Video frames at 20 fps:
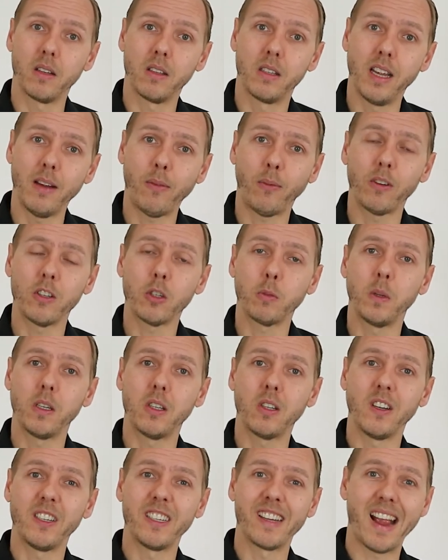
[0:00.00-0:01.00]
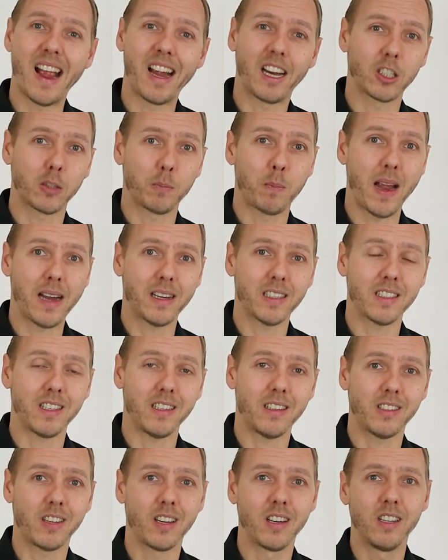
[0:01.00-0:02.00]
difference between the
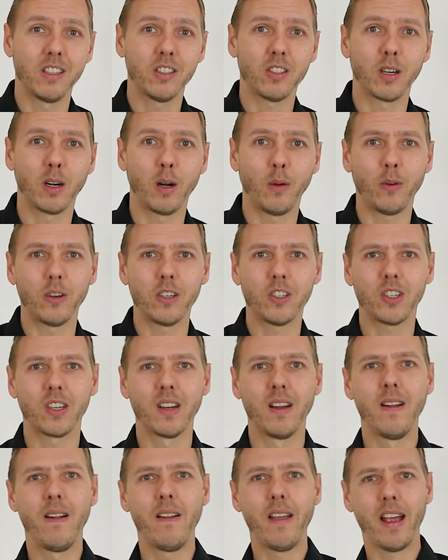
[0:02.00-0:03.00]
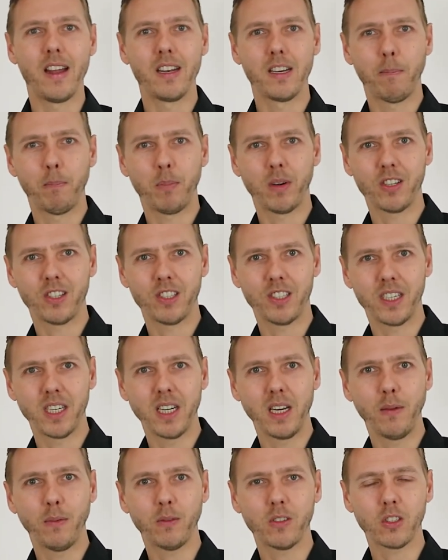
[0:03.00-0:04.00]
expected service and the
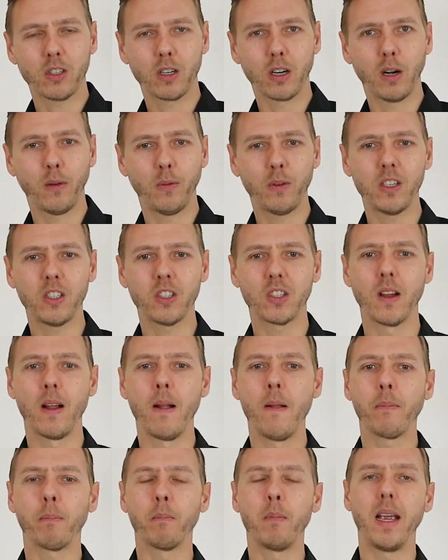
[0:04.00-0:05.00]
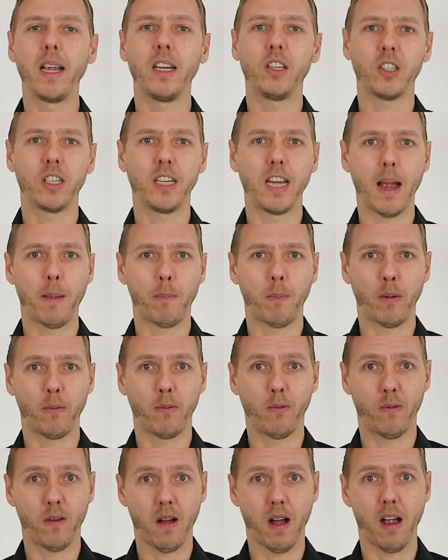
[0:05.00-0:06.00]
perceived service makes
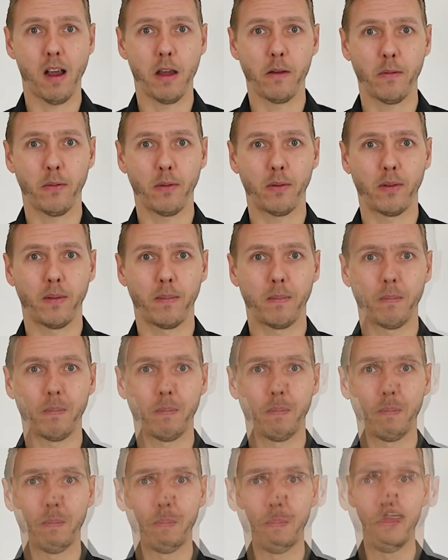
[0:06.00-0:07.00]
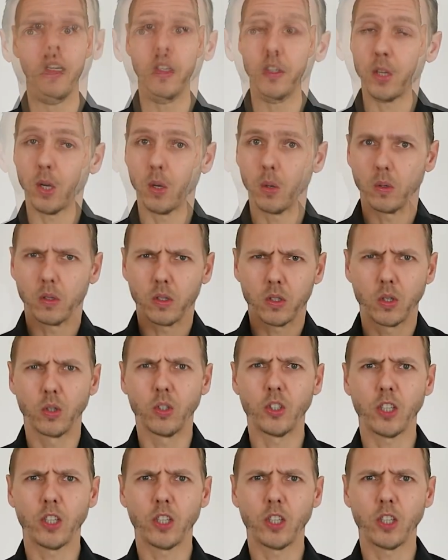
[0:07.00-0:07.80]
gap 5. So to